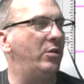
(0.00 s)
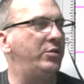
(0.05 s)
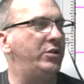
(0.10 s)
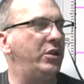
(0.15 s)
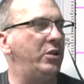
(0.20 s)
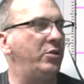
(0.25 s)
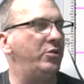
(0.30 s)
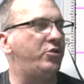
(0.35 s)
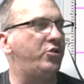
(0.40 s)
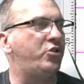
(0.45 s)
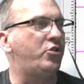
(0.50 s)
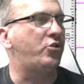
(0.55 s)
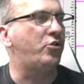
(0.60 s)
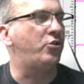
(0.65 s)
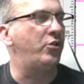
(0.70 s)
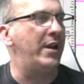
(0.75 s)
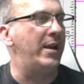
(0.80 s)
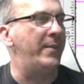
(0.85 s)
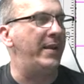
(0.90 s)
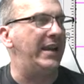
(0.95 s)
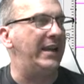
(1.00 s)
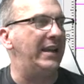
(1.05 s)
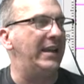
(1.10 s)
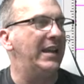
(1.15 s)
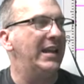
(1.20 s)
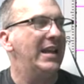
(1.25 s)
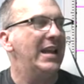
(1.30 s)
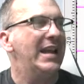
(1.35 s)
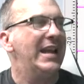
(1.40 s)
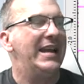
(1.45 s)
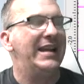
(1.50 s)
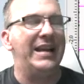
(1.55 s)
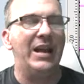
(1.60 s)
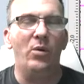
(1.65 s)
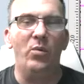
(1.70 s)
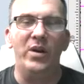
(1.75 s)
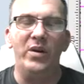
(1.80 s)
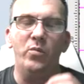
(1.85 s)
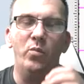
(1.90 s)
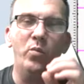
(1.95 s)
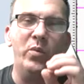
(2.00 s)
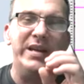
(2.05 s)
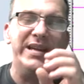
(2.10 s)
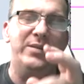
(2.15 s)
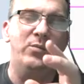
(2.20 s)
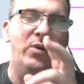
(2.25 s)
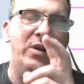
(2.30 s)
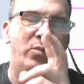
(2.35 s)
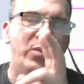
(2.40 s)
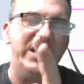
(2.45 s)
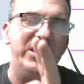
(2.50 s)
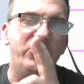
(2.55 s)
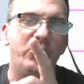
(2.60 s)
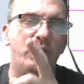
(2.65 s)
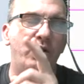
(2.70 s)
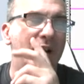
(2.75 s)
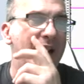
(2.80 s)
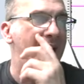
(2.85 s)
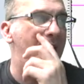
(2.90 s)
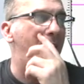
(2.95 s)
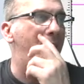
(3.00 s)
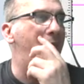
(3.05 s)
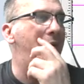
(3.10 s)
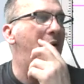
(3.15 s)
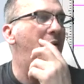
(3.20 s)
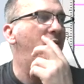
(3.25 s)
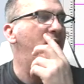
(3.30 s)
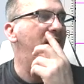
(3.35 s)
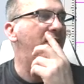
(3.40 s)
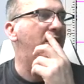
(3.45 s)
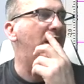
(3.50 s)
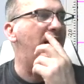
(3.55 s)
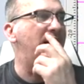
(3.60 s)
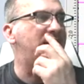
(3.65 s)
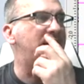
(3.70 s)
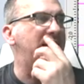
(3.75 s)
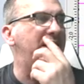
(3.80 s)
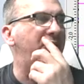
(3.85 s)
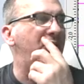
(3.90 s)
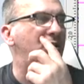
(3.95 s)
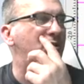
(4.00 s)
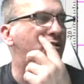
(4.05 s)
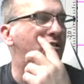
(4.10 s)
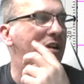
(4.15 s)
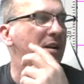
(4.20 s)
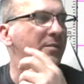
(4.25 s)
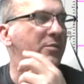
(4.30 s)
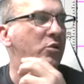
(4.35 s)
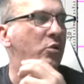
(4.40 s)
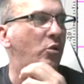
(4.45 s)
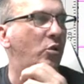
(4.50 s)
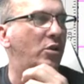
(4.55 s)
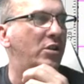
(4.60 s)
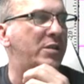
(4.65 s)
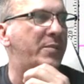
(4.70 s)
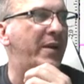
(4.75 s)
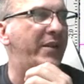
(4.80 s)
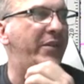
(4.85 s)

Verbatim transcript: do trimming. Now when we trim, we have lots of different trim tools, but